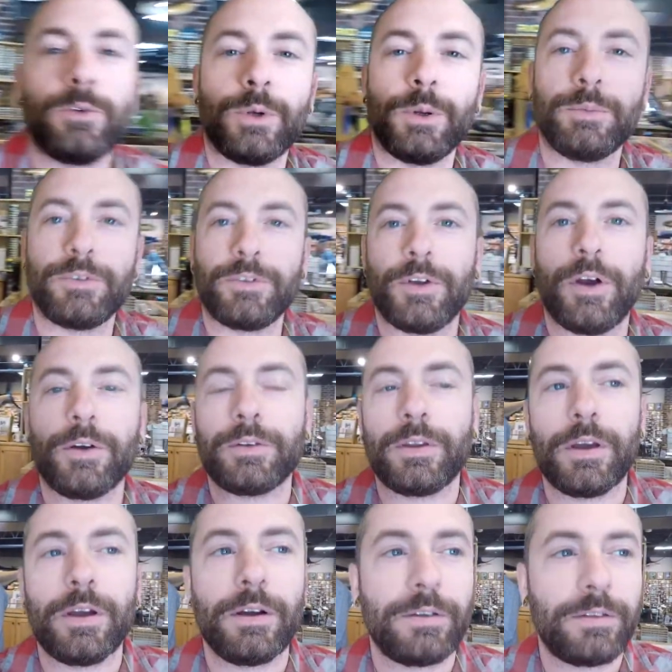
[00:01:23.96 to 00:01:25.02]
I'm stuck
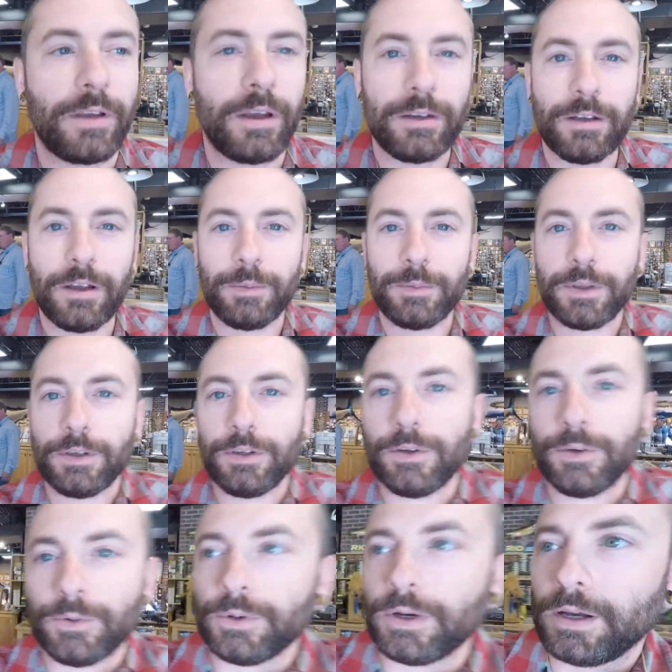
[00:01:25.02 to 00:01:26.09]
there, setting up the
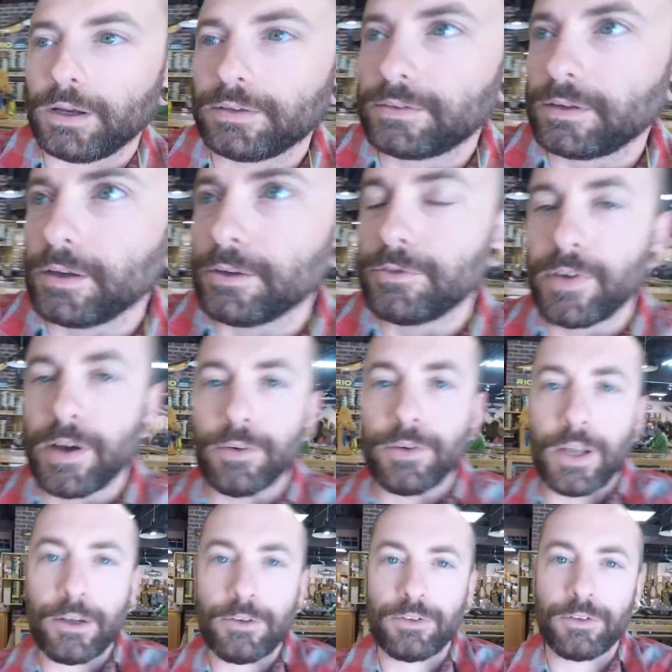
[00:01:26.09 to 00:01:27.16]
new uh, Sage
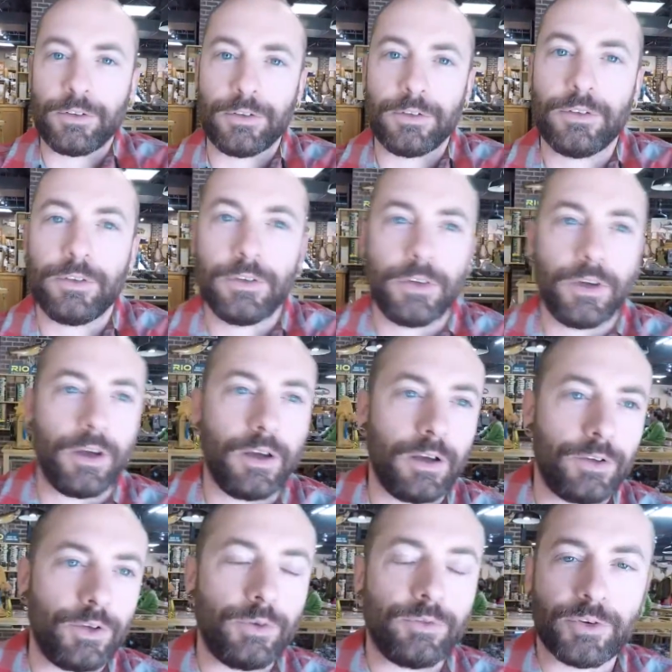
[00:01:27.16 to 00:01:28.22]
Foundation uh,
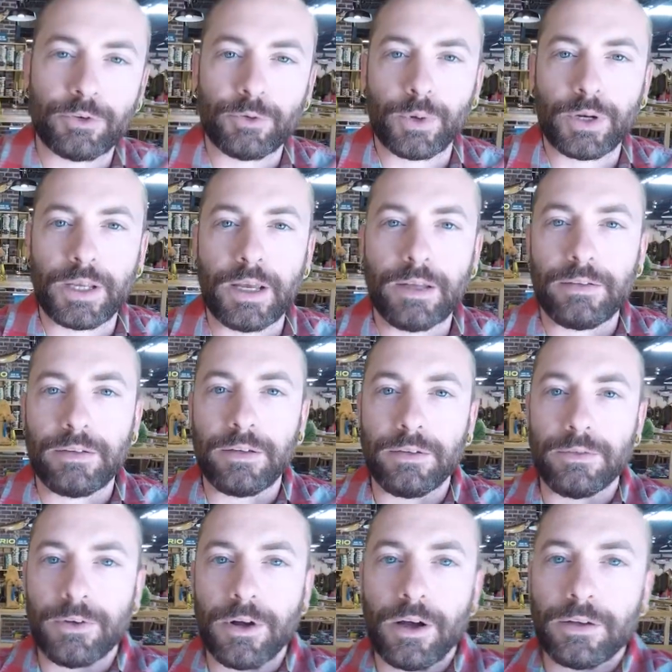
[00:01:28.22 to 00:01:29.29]
new for 2018
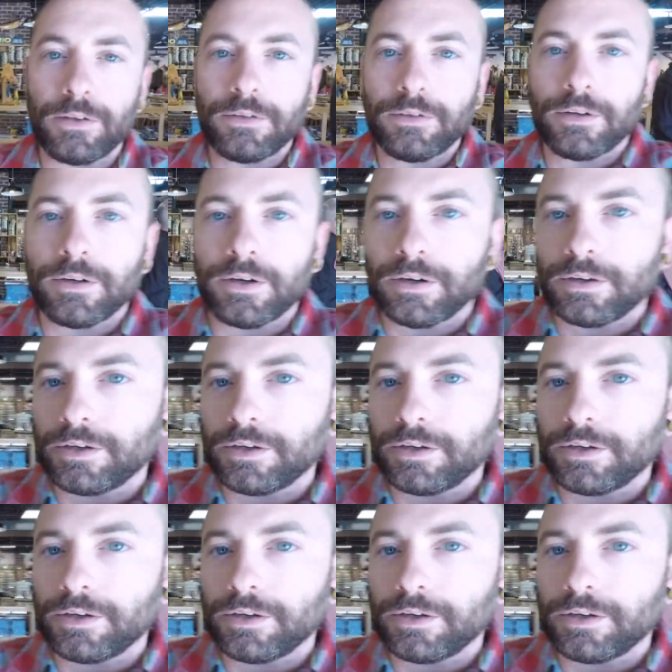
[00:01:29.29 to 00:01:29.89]
rod, uh,